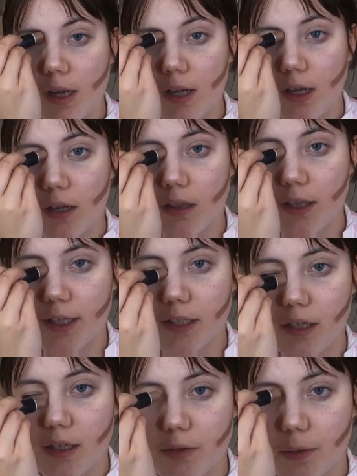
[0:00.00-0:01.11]
I like to
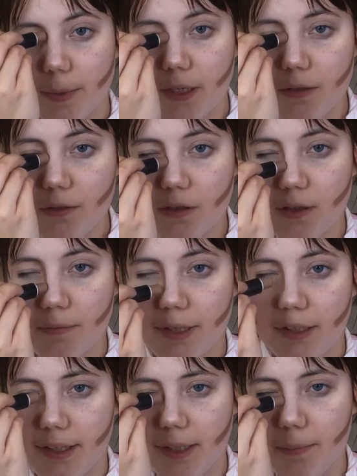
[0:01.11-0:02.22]
contour my nose because I really
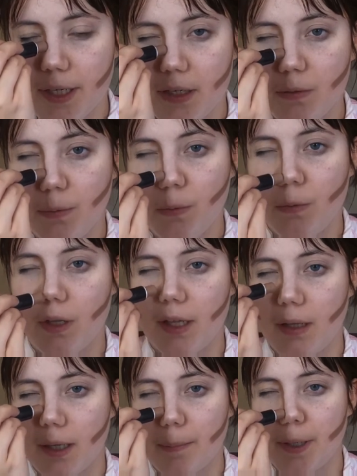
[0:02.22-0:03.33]
like my nose.
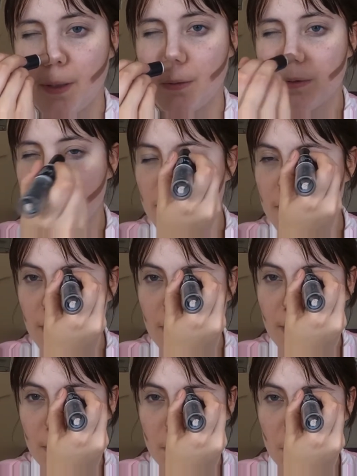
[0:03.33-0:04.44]
I like my nose to stand
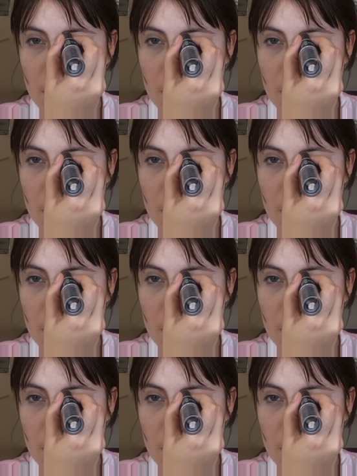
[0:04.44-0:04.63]
out,